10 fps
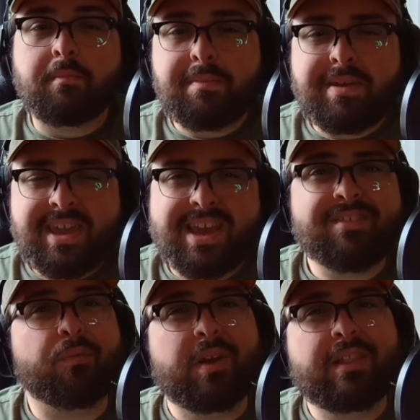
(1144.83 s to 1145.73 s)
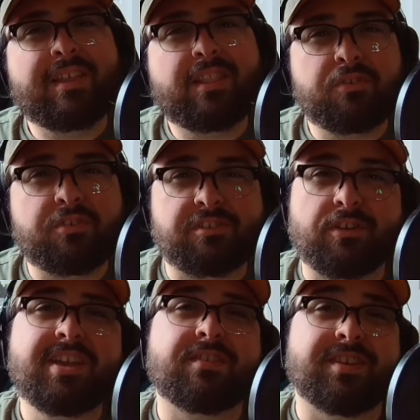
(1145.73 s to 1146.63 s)
And maybe he has a really low
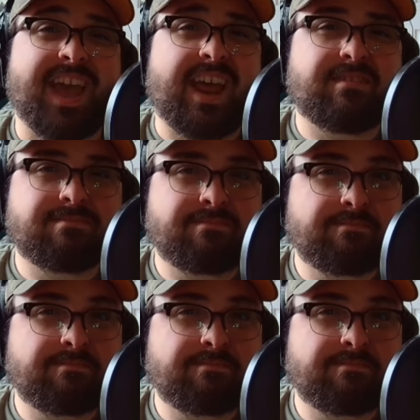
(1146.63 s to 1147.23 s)
strength stat.